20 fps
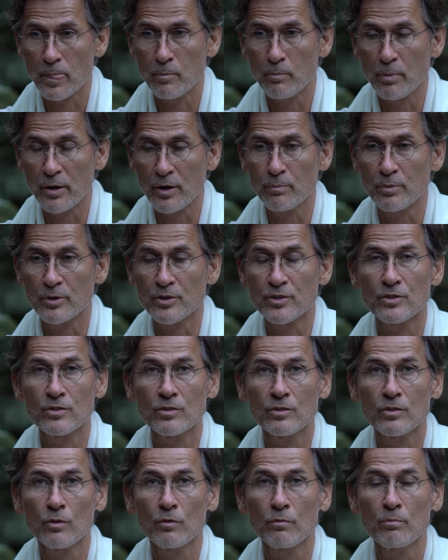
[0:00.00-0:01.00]
purpose
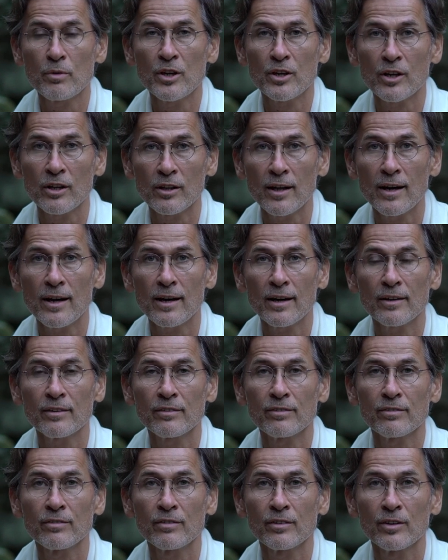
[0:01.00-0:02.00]
of being alive,
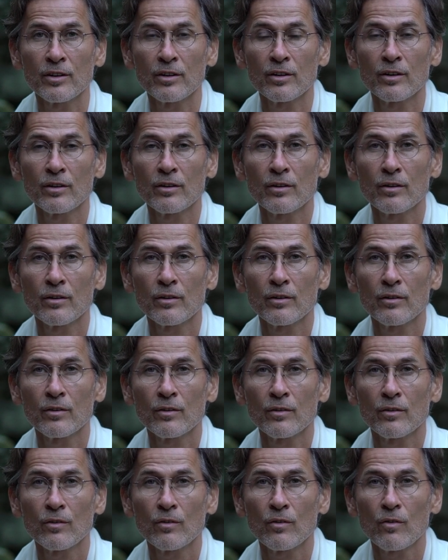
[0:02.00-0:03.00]

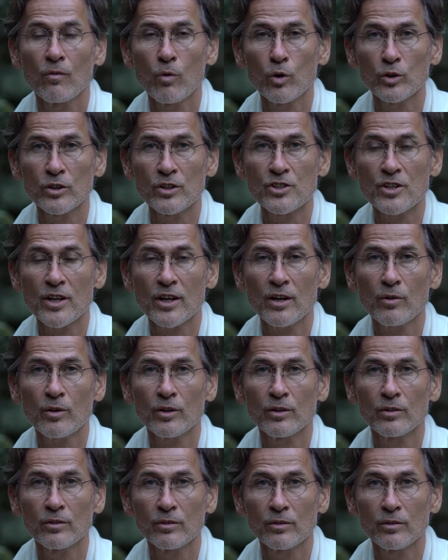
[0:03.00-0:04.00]
what is
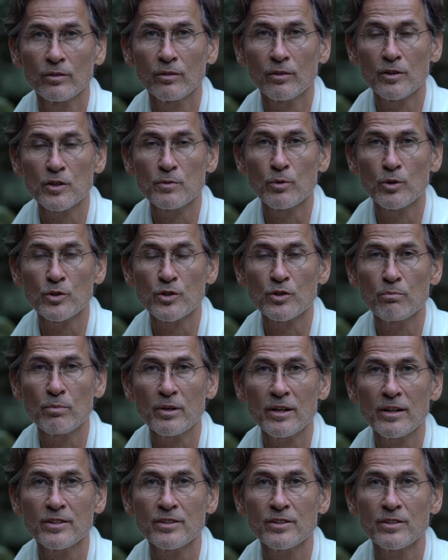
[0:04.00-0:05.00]
our
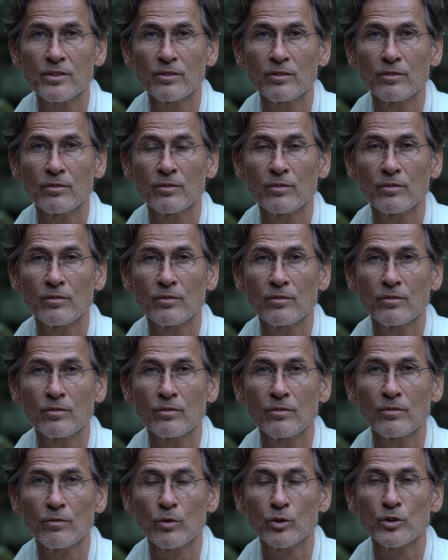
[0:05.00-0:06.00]
responsibility,
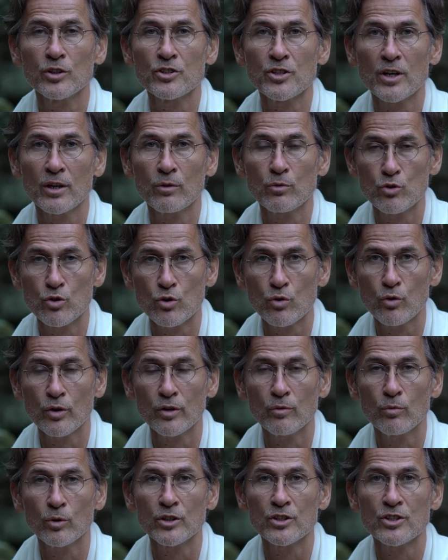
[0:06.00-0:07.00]
what is our joy,
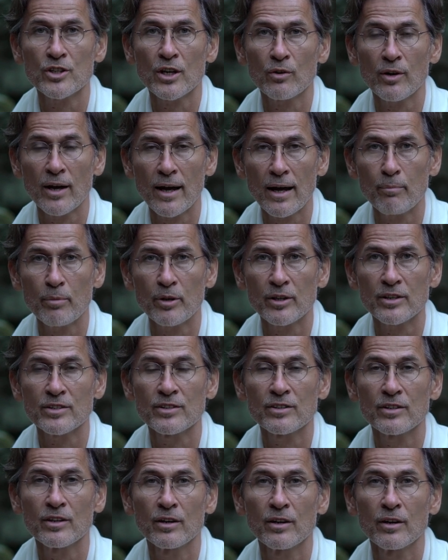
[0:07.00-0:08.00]
what is our
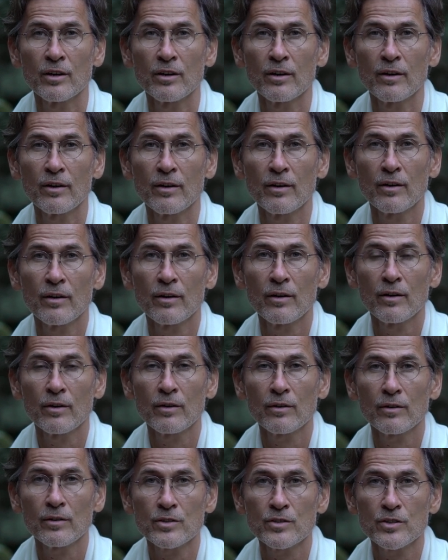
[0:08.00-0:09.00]
happiness.
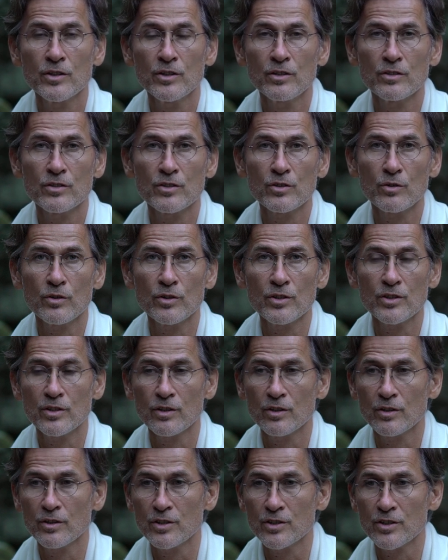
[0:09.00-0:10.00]
You see, so this,
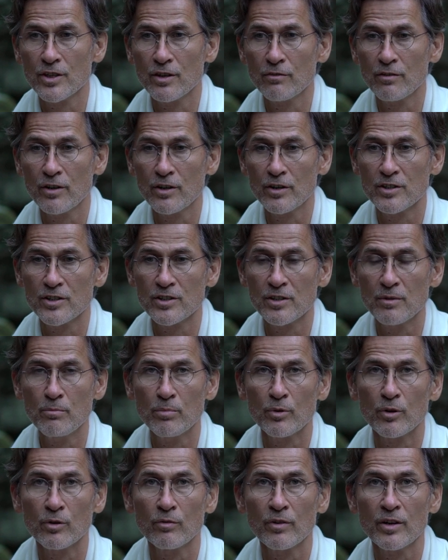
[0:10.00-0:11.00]
these are very
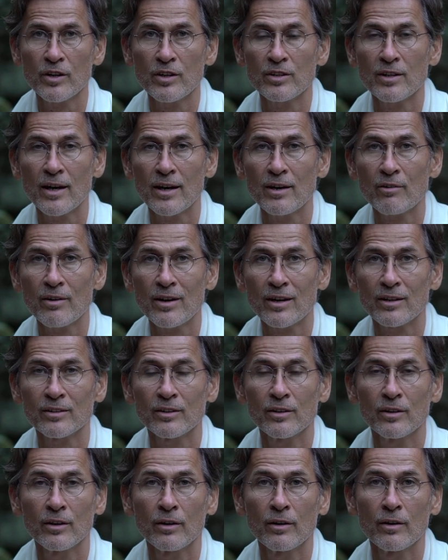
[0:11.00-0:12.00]
simple, very direct
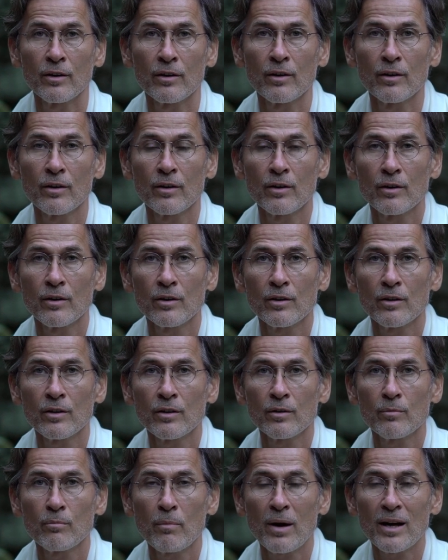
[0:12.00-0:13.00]

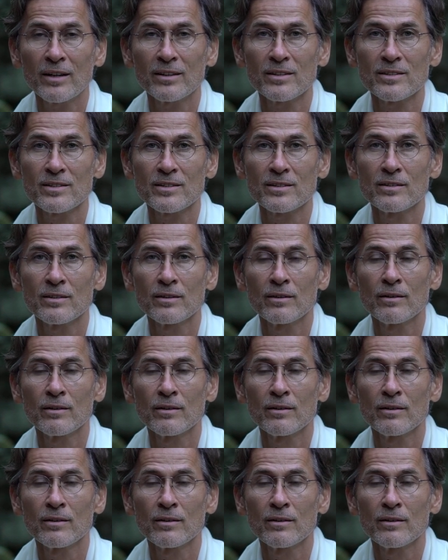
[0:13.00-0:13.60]
matters.